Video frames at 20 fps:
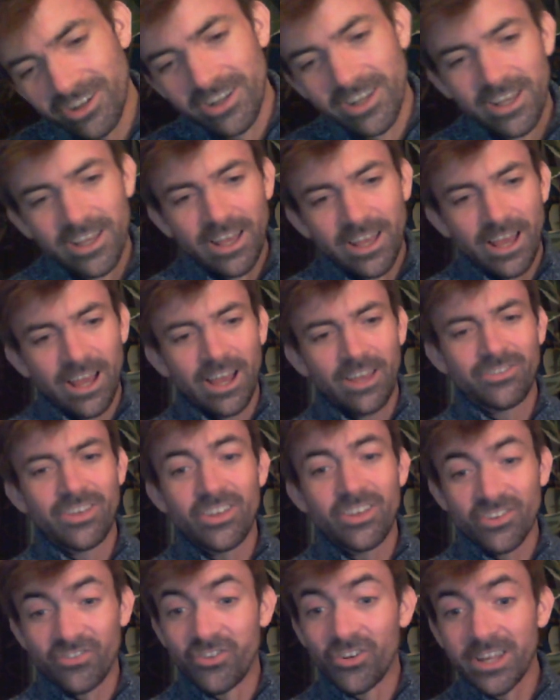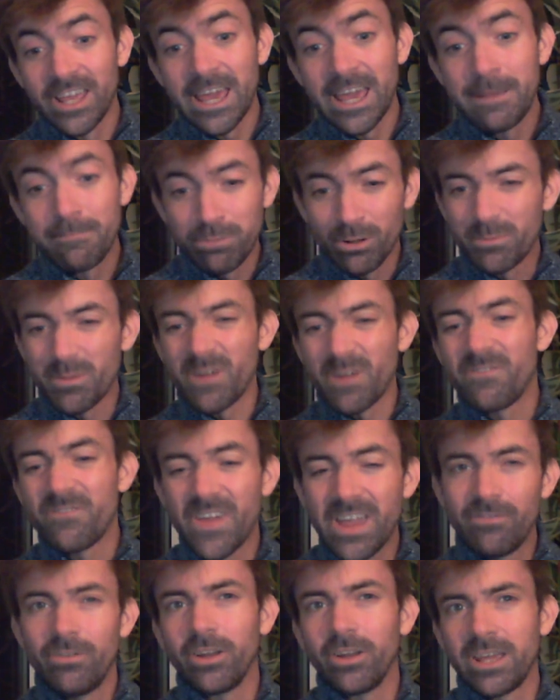So that was a fun game, probably my
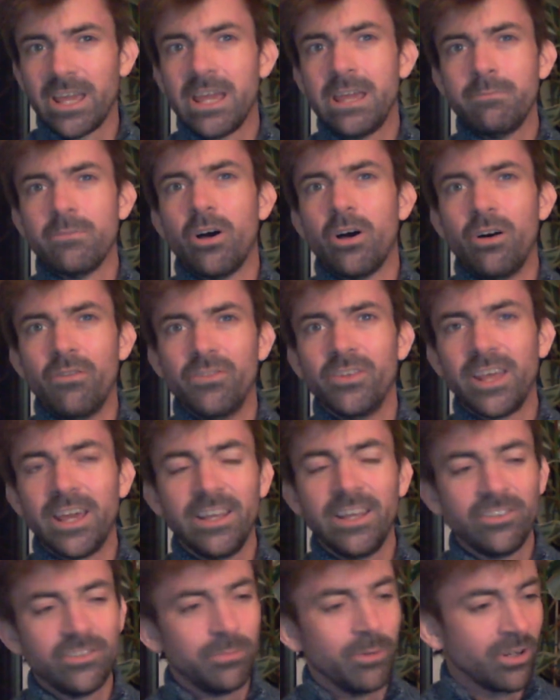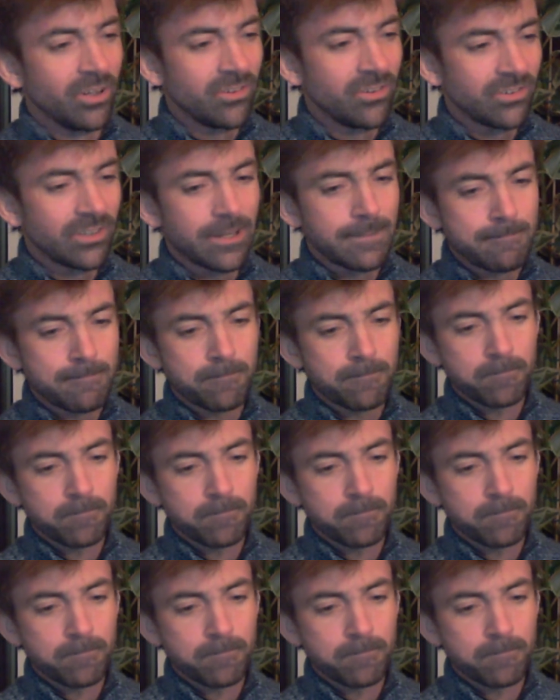favourite game of the day, to be honest.